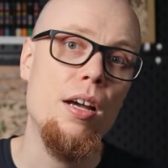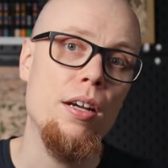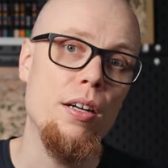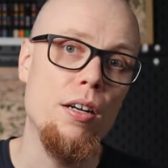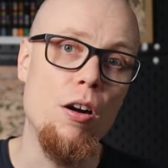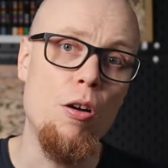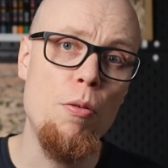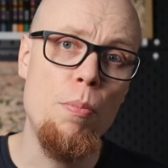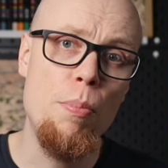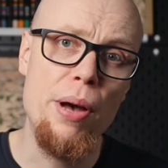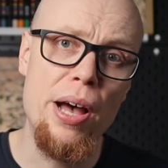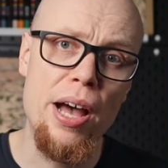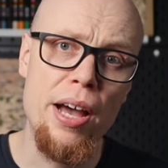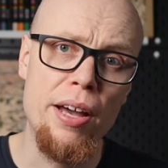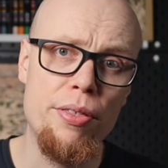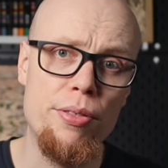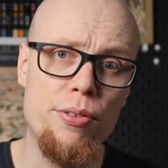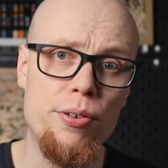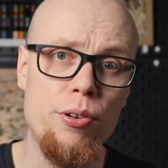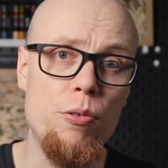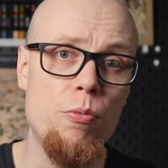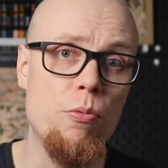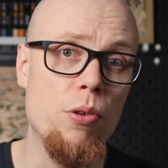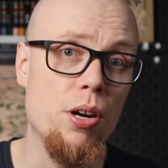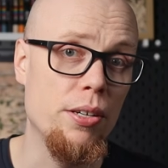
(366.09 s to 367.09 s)
Go back
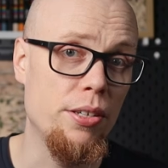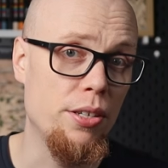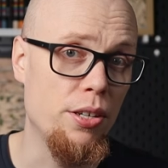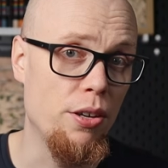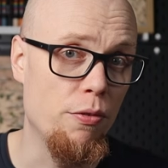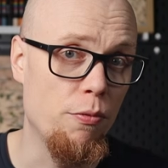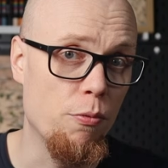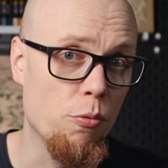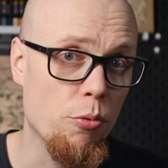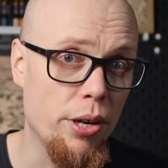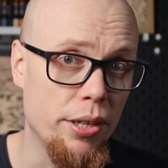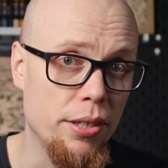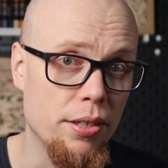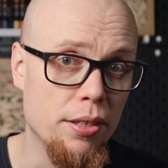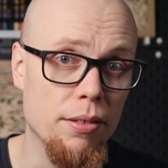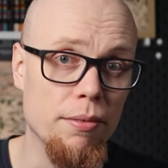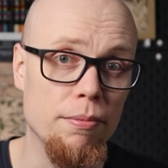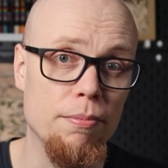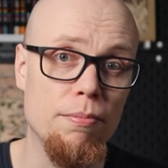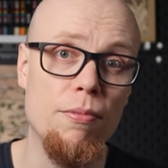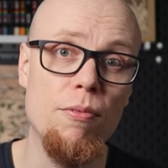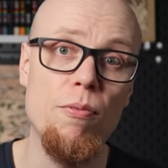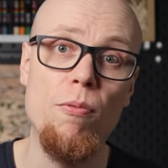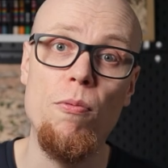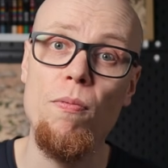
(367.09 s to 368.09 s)
through what you've written.
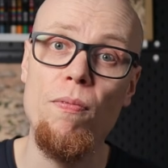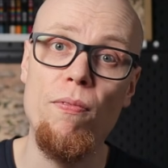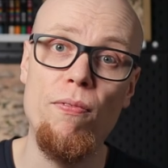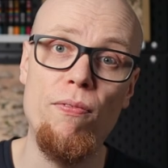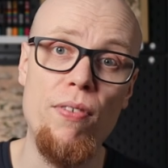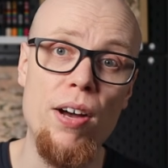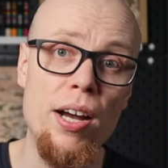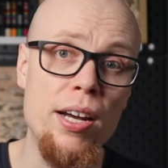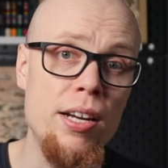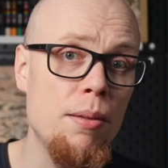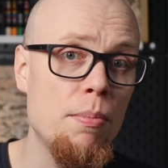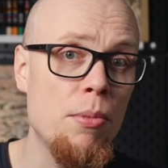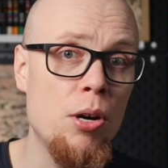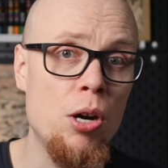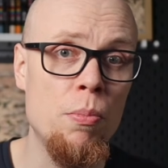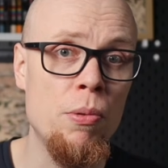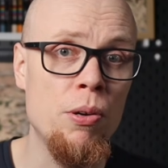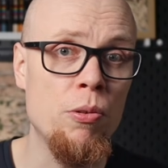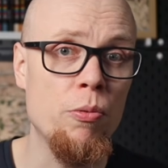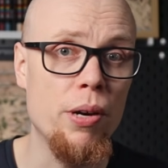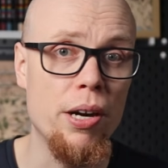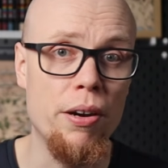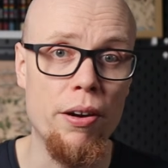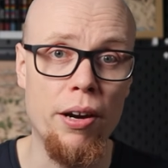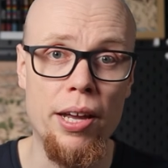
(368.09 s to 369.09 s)
Find a
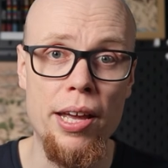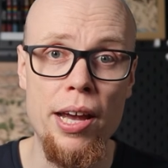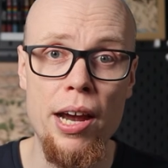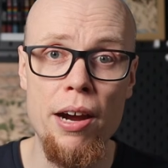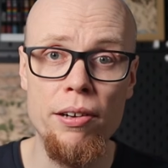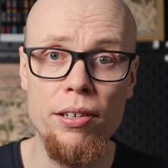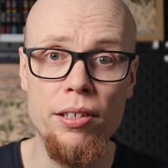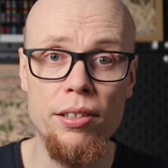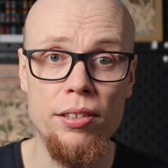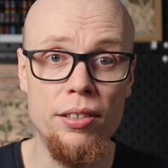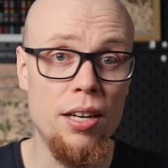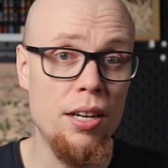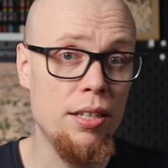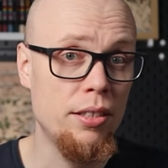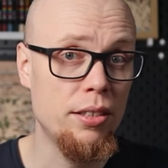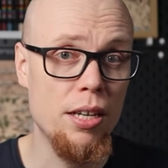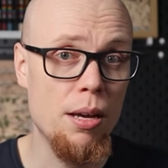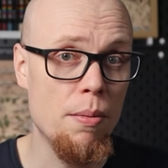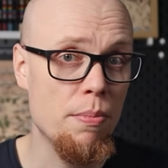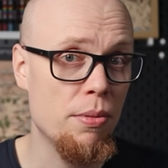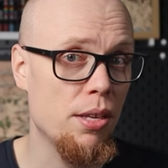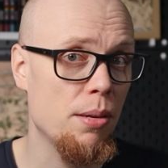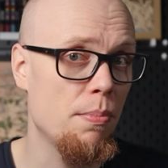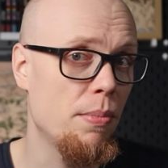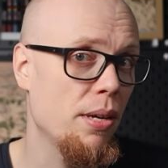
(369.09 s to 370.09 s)
moment where a character does
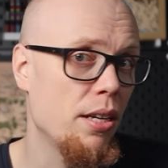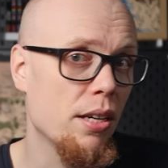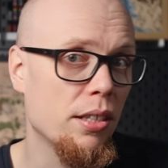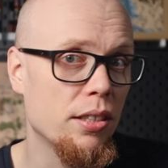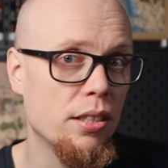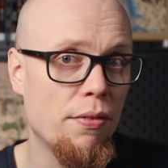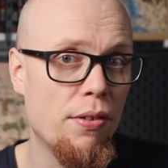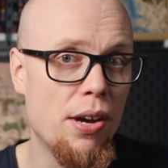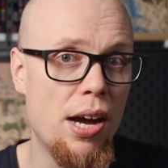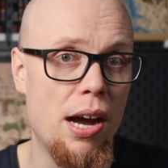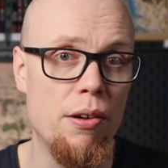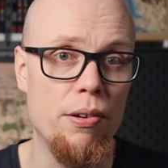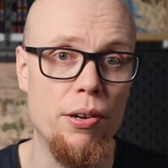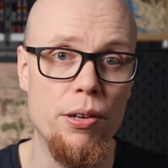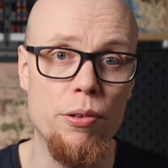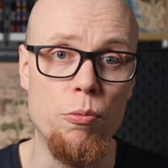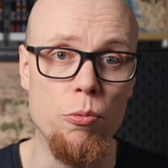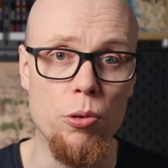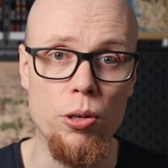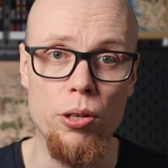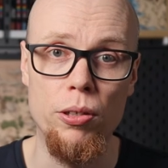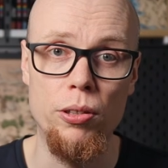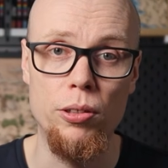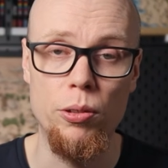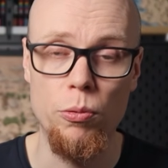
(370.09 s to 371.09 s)
something because of how their
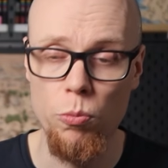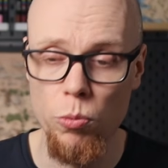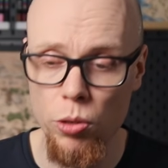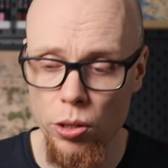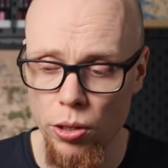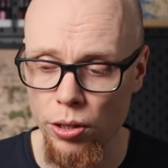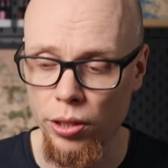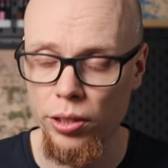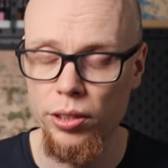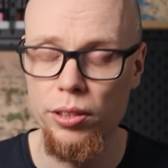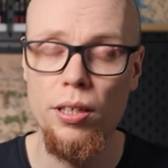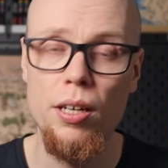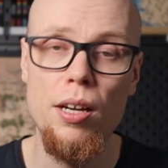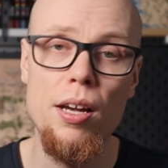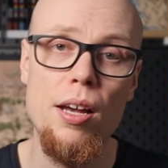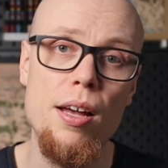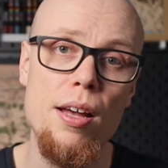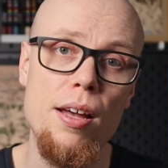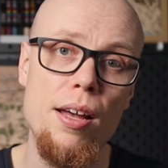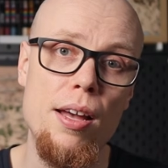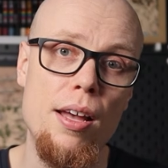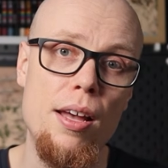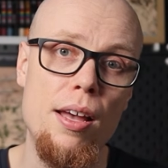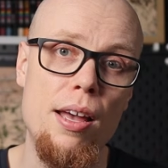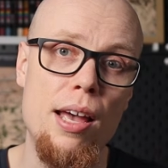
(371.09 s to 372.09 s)
world works.
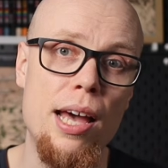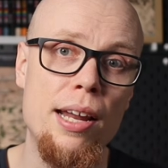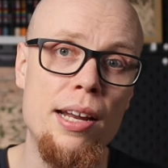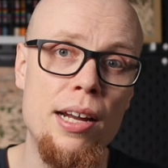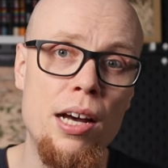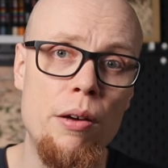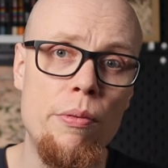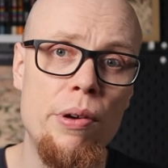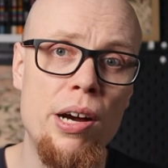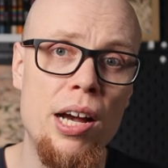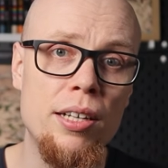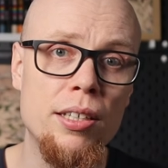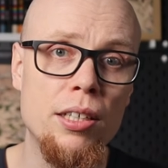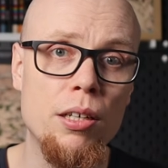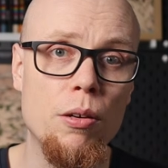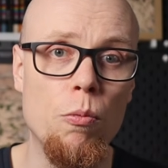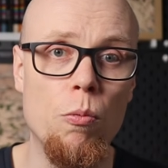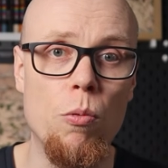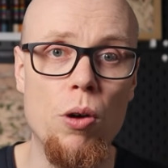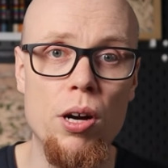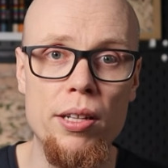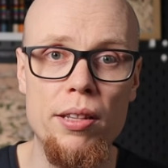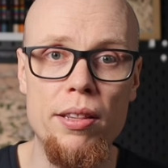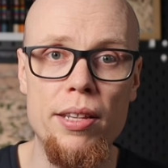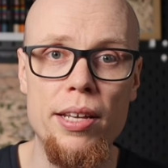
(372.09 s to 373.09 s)
And now ask,
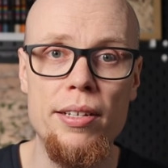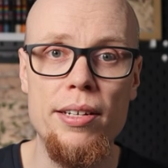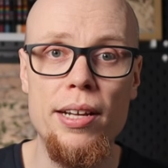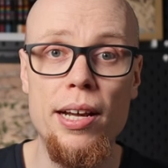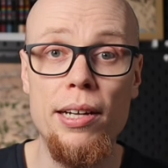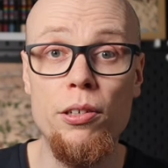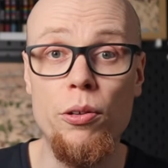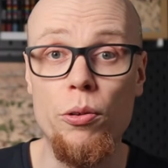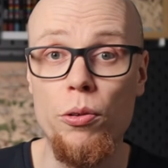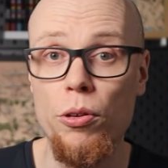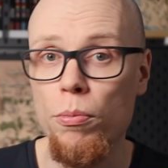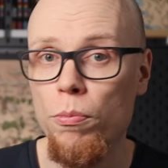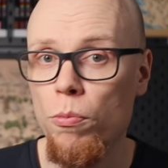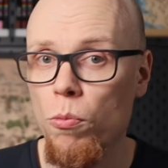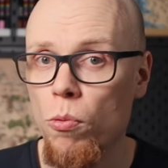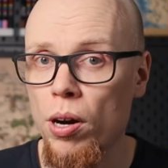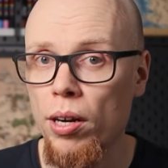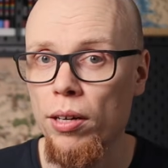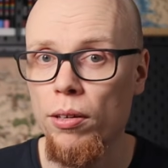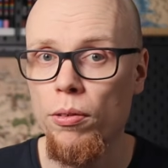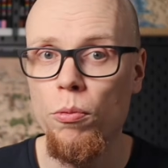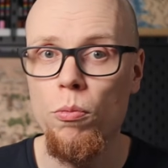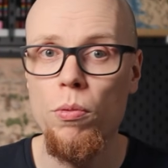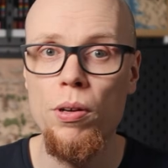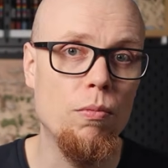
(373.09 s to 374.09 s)
what did that group
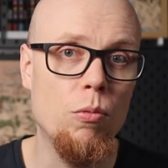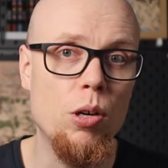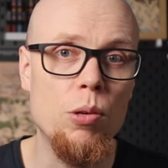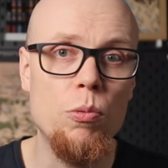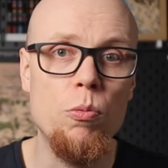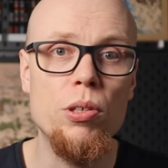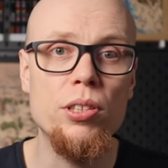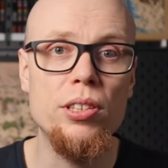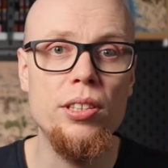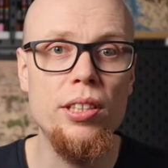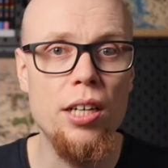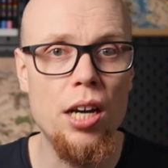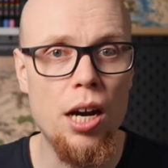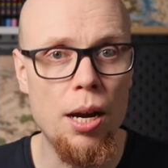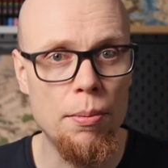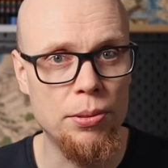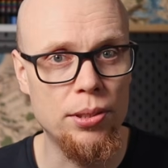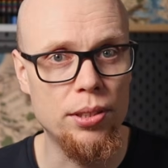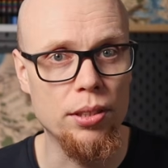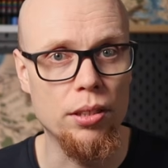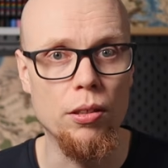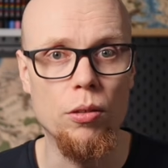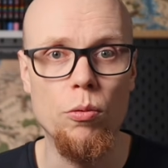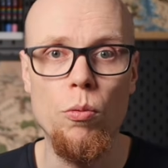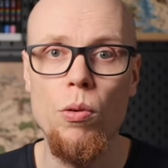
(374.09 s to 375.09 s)
want? What was the
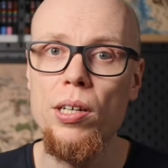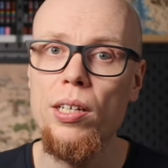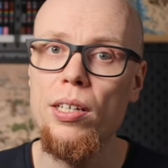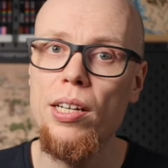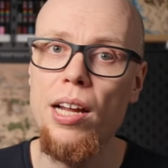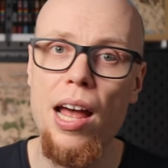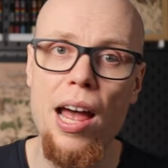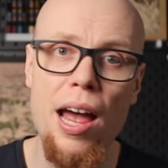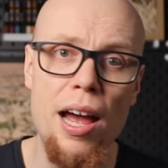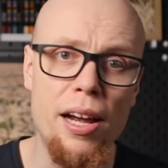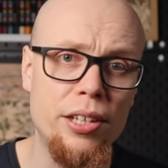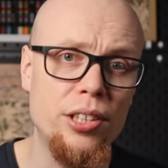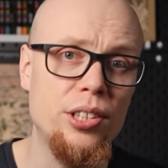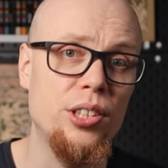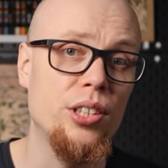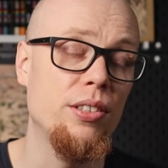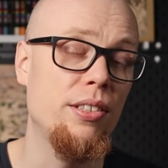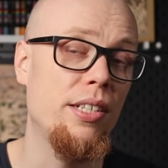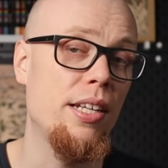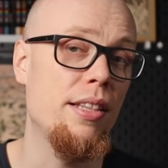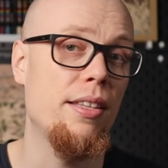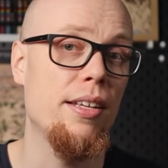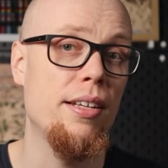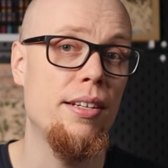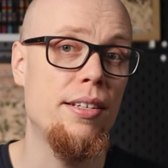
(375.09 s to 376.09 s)
obstacle? What action
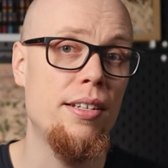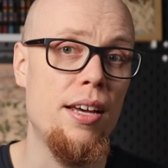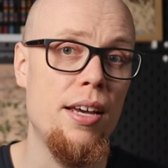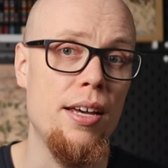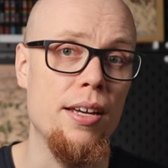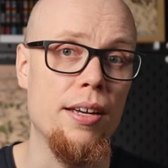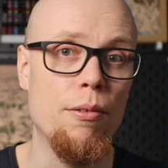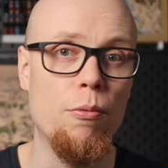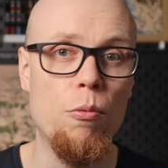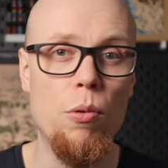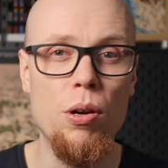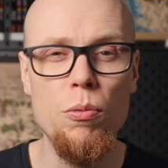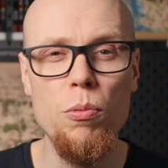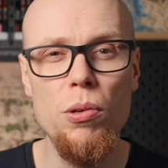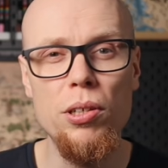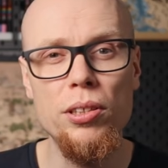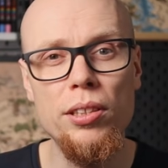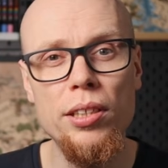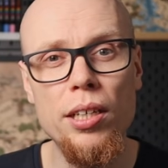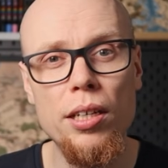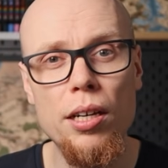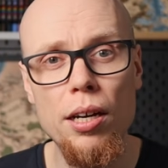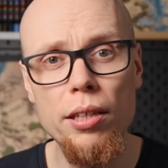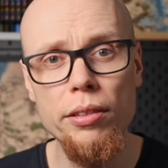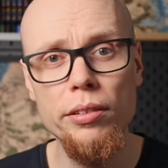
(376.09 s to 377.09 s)
did they take? What was
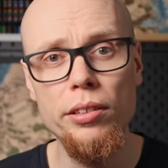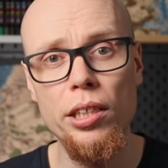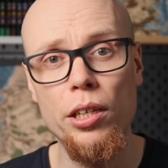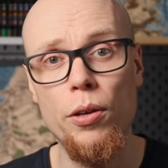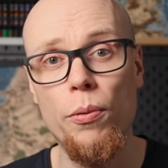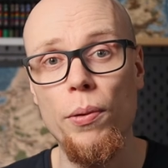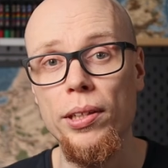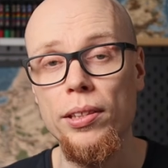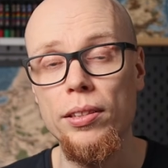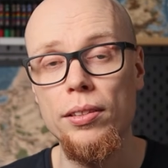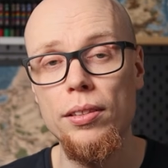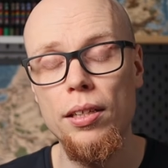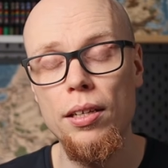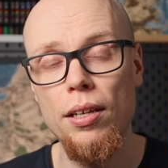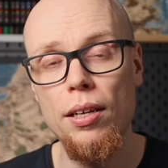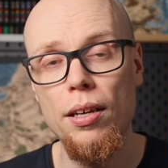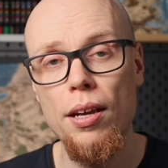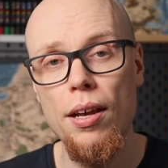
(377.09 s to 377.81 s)
the consequence?